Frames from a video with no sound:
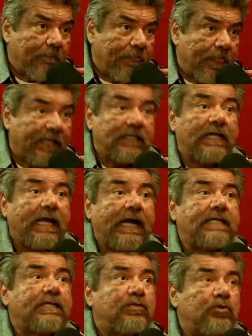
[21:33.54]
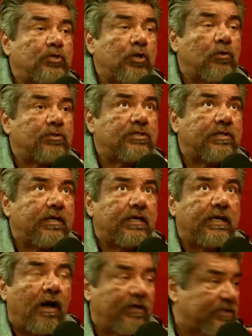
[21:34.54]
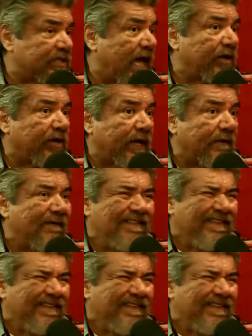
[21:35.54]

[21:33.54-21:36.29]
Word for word: Like I did 2 shows on Saturday,